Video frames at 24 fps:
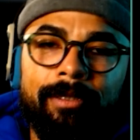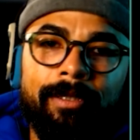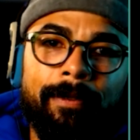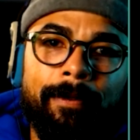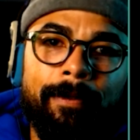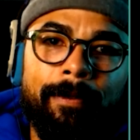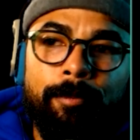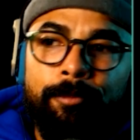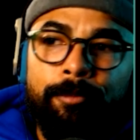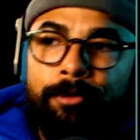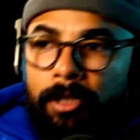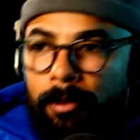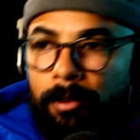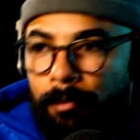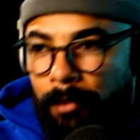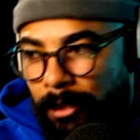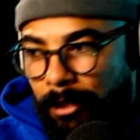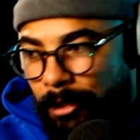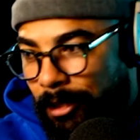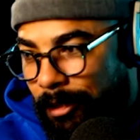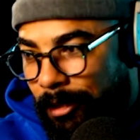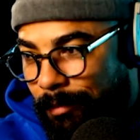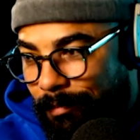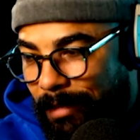pretty
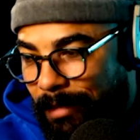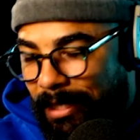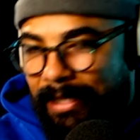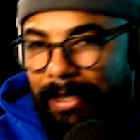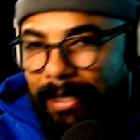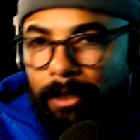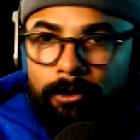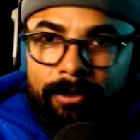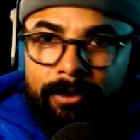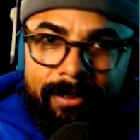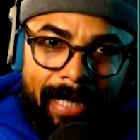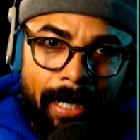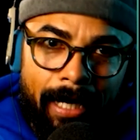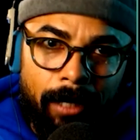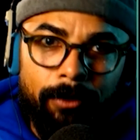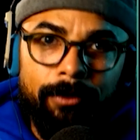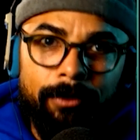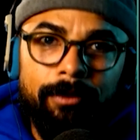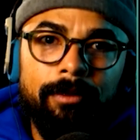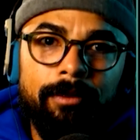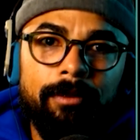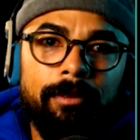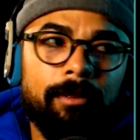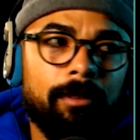much sells out
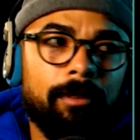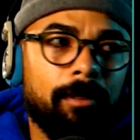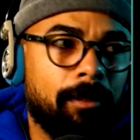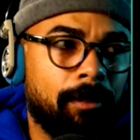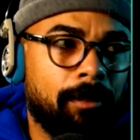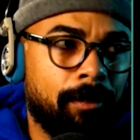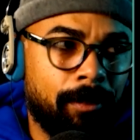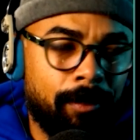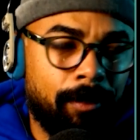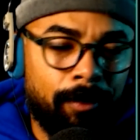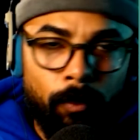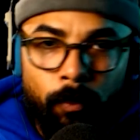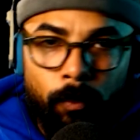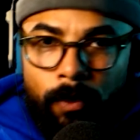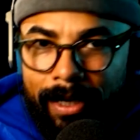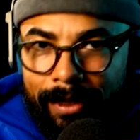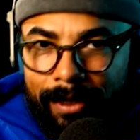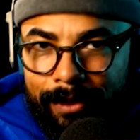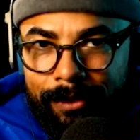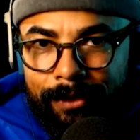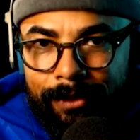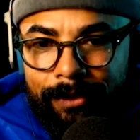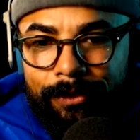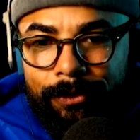the
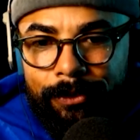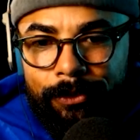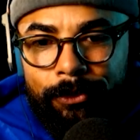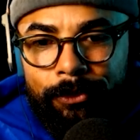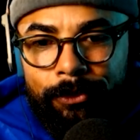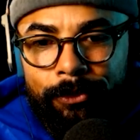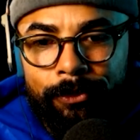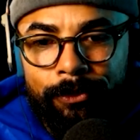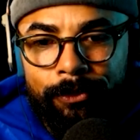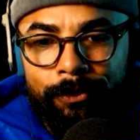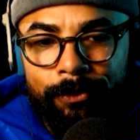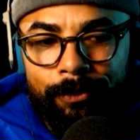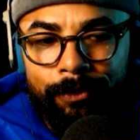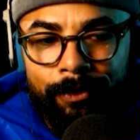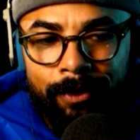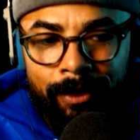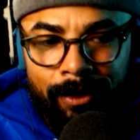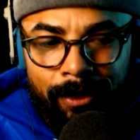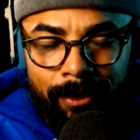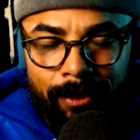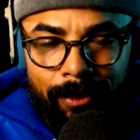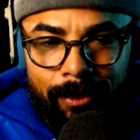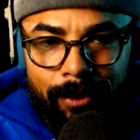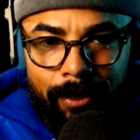West to
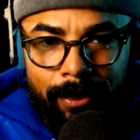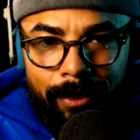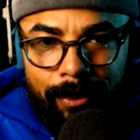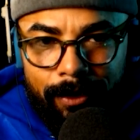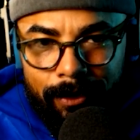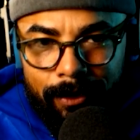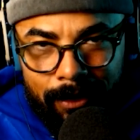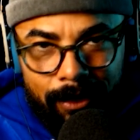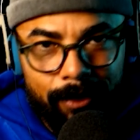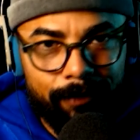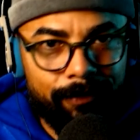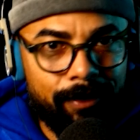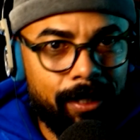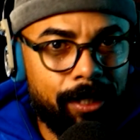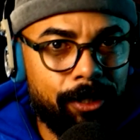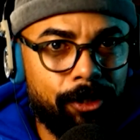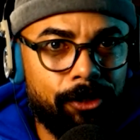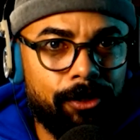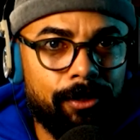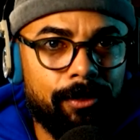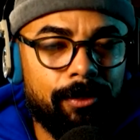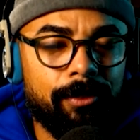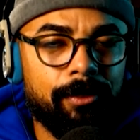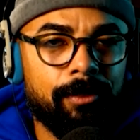the League of
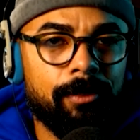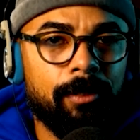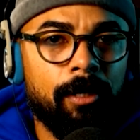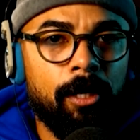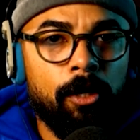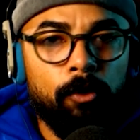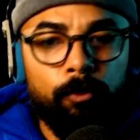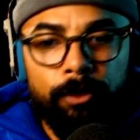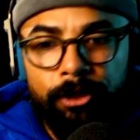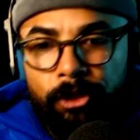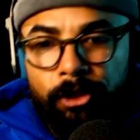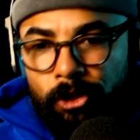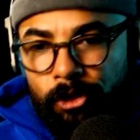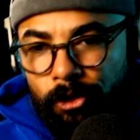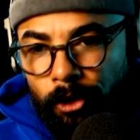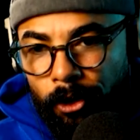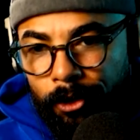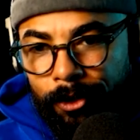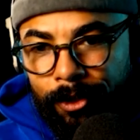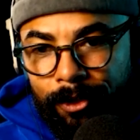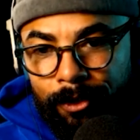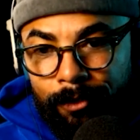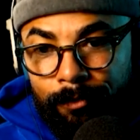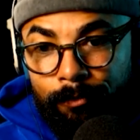Nations, which
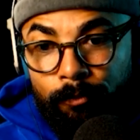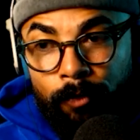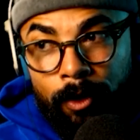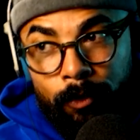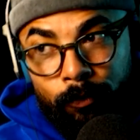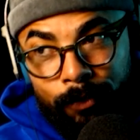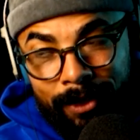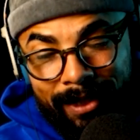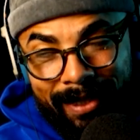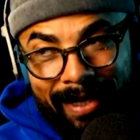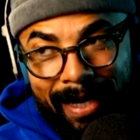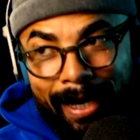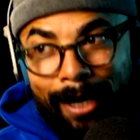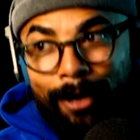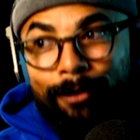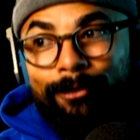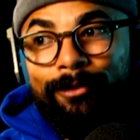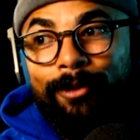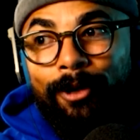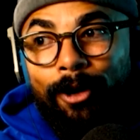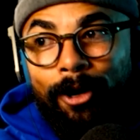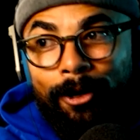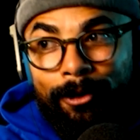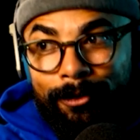started what we now
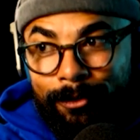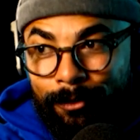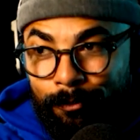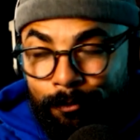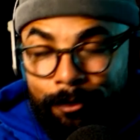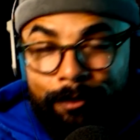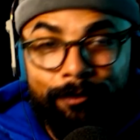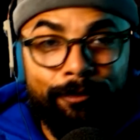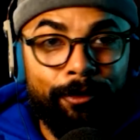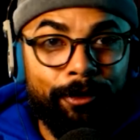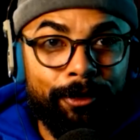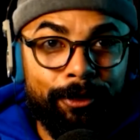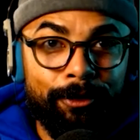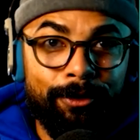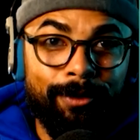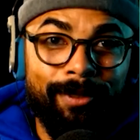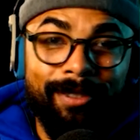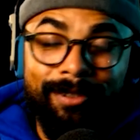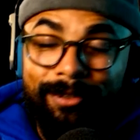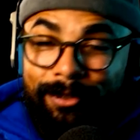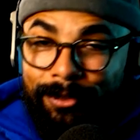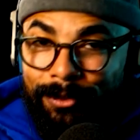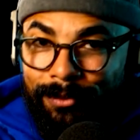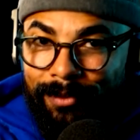are referring to
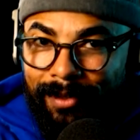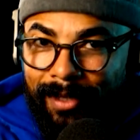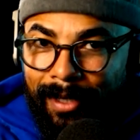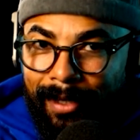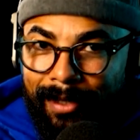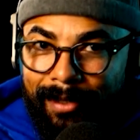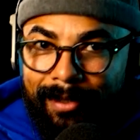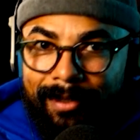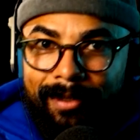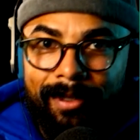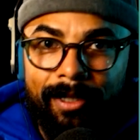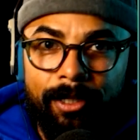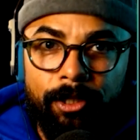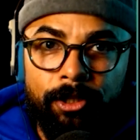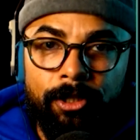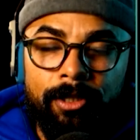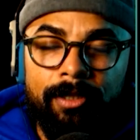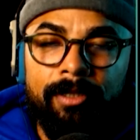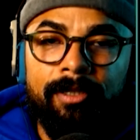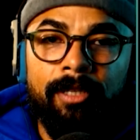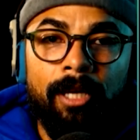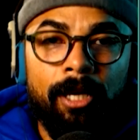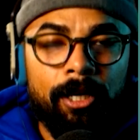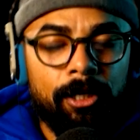as the United
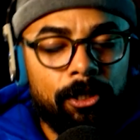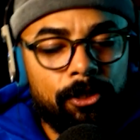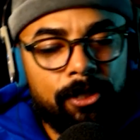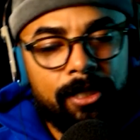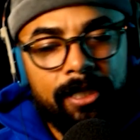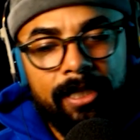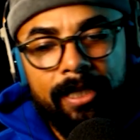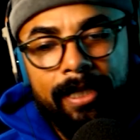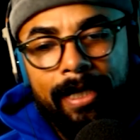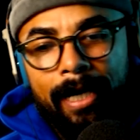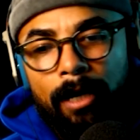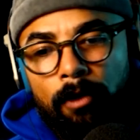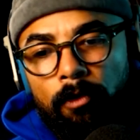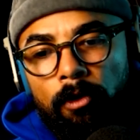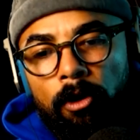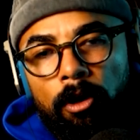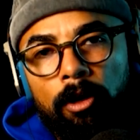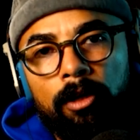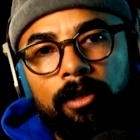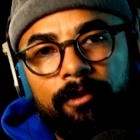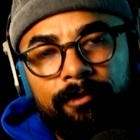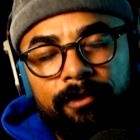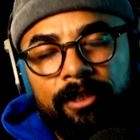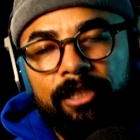Nations. You see how
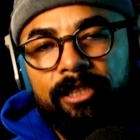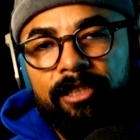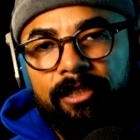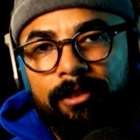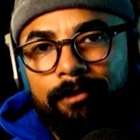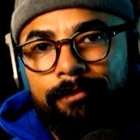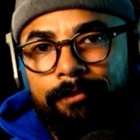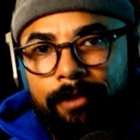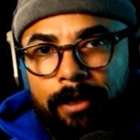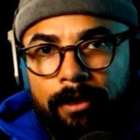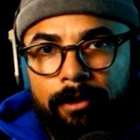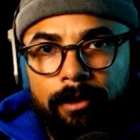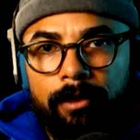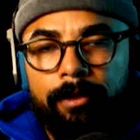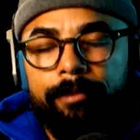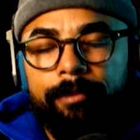all of this developed.